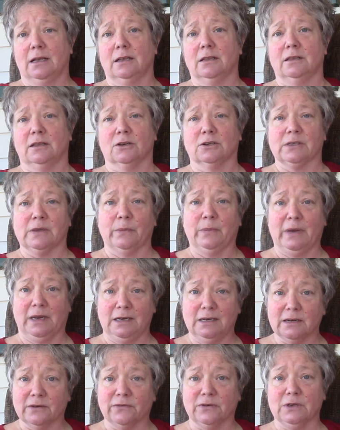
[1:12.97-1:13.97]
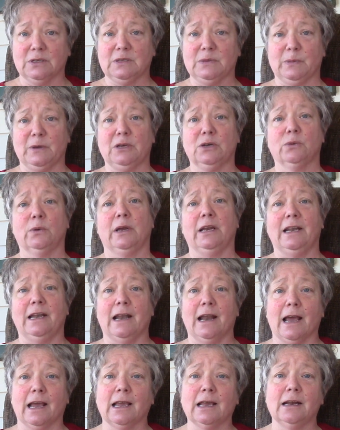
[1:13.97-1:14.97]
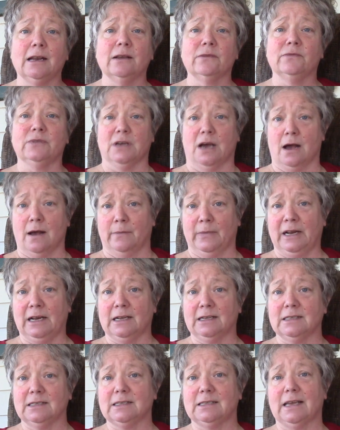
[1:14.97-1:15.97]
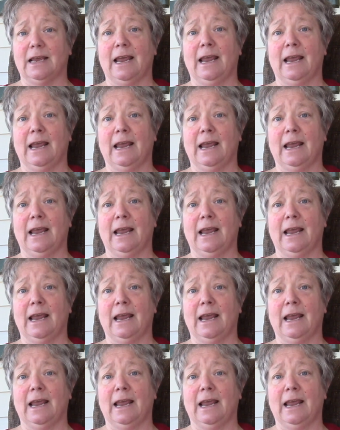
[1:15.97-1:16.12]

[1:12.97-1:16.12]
There's a big difference between negative dominance